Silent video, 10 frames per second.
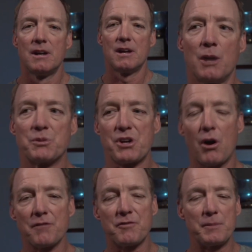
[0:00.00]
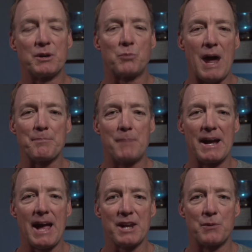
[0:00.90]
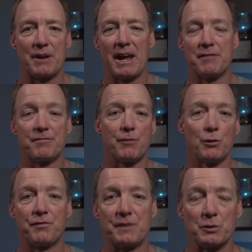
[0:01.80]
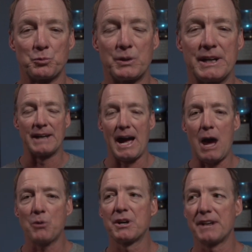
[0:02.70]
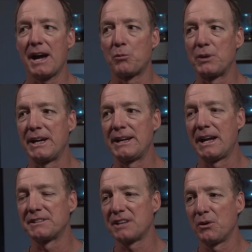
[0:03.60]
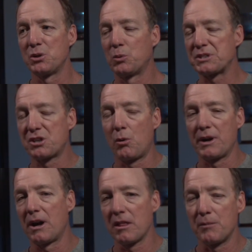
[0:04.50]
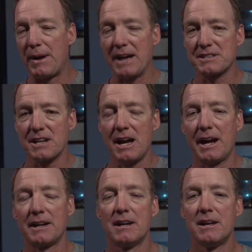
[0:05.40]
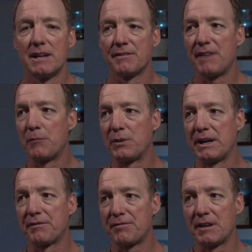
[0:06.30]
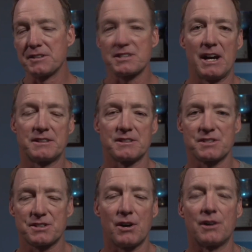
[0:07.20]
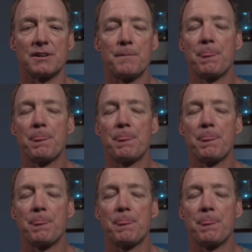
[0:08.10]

it was hard for me to wrap my head around a full field read. How could I read and tell you what's going on on the backside if I'm reading front side to start?